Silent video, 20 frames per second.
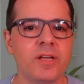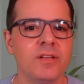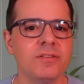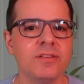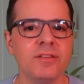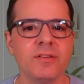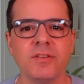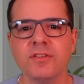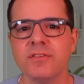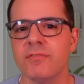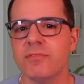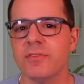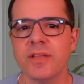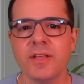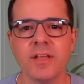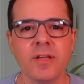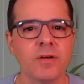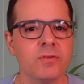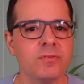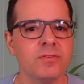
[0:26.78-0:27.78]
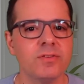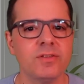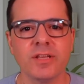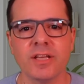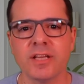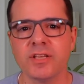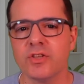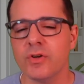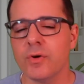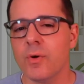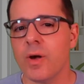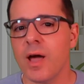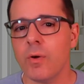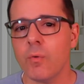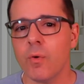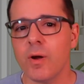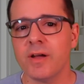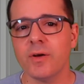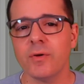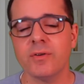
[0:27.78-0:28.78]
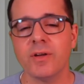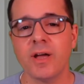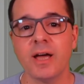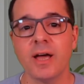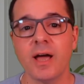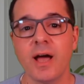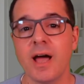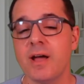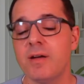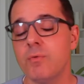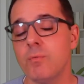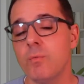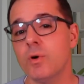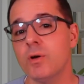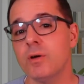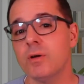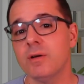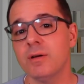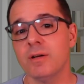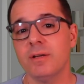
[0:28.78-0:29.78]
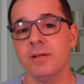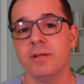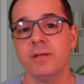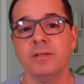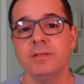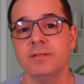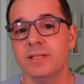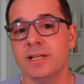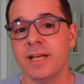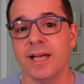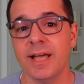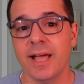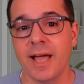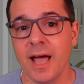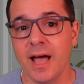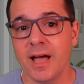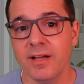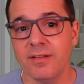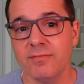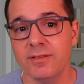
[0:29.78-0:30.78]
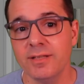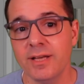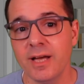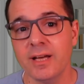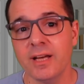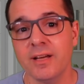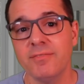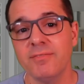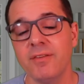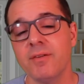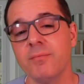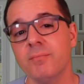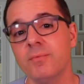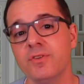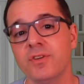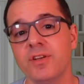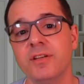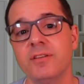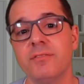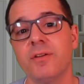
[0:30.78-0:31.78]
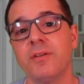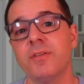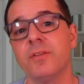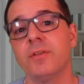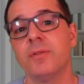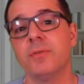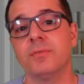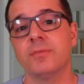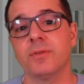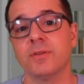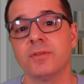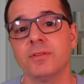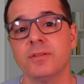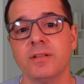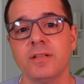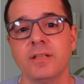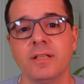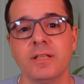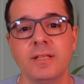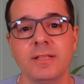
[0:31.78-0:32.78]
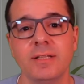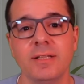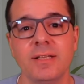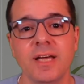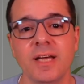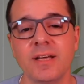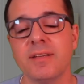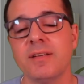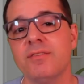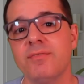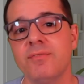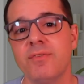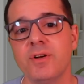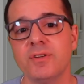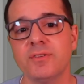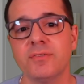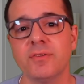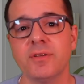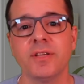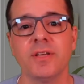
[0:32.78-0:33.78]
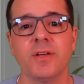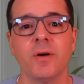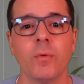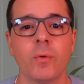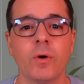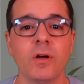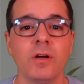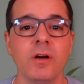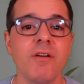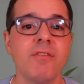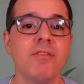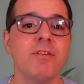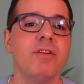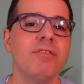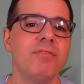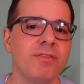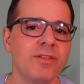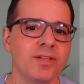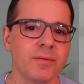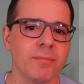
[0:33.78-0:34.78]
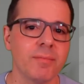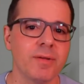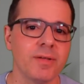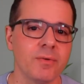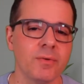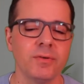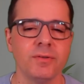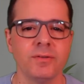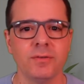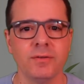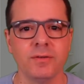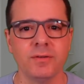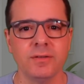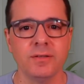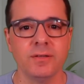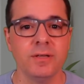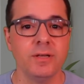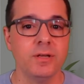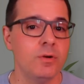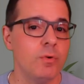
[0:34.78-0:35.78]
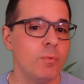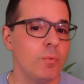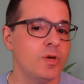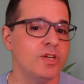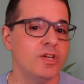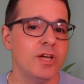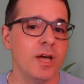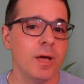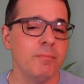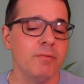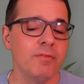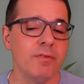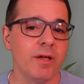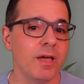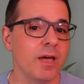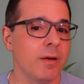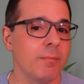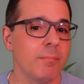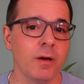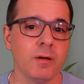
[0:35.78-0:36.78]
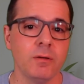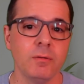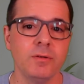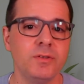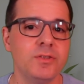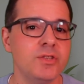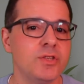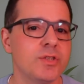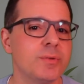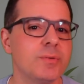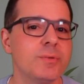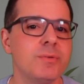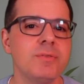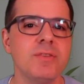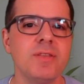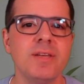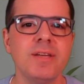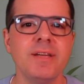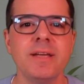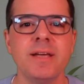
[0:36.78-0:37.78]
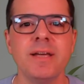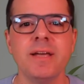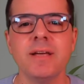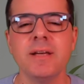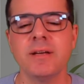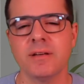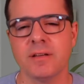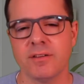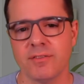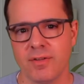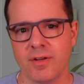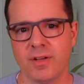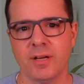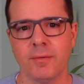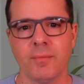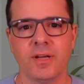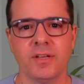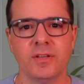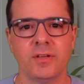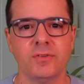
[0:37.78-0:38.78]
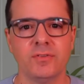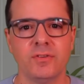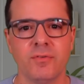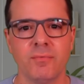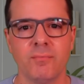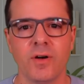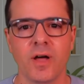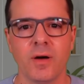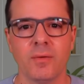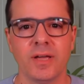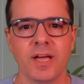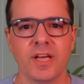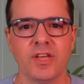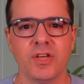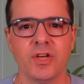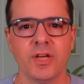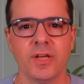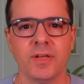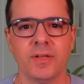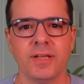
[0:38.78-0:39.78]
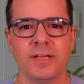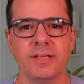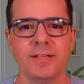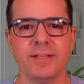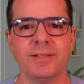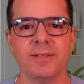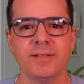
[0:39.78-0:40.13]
a series of videos to teach you how I use AI at work to get ahead of 95% of other users. In this first video, we'll cover the fundamentals, which type of AI model to choose, the fundamentals of prompt engineering,